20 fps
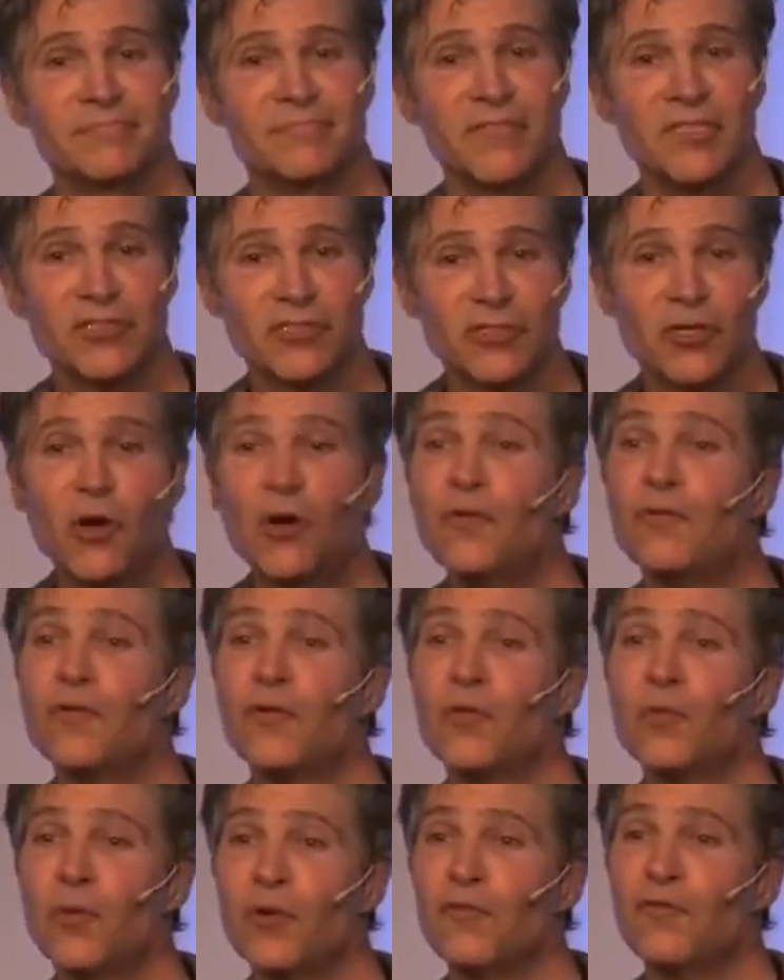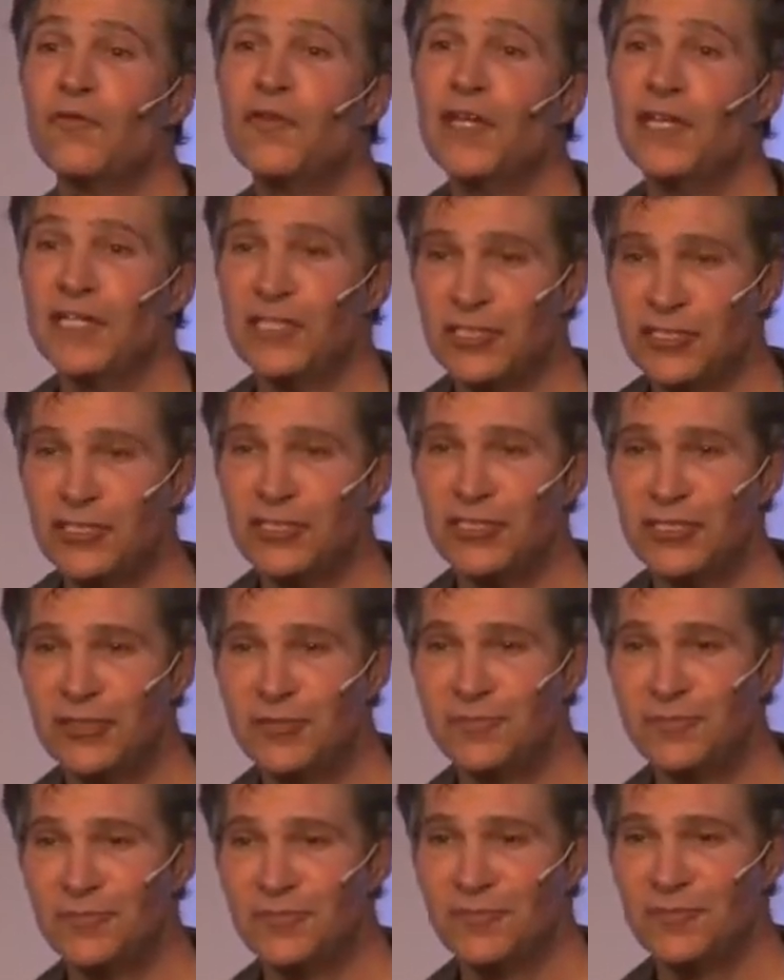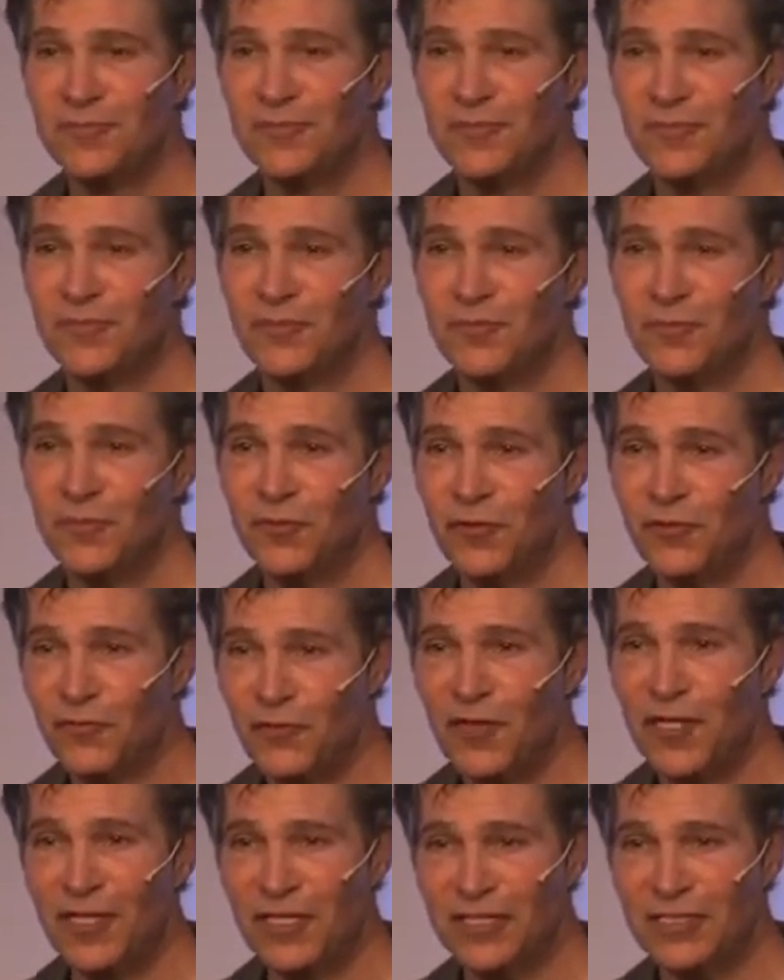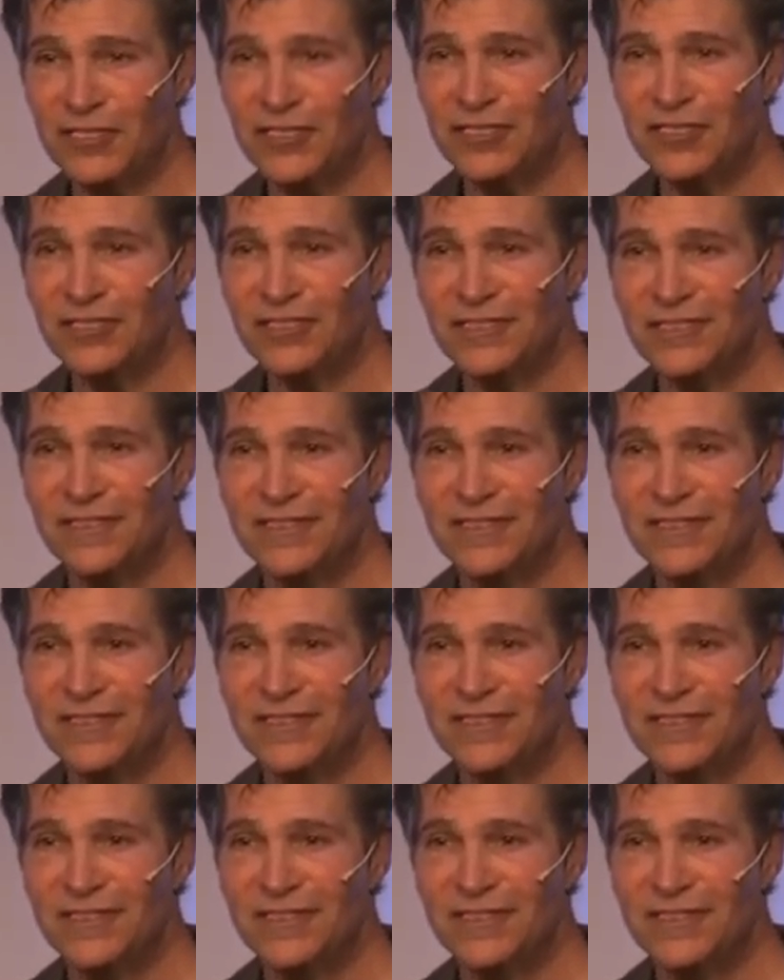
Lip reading: It's over. We're finished. We're finished.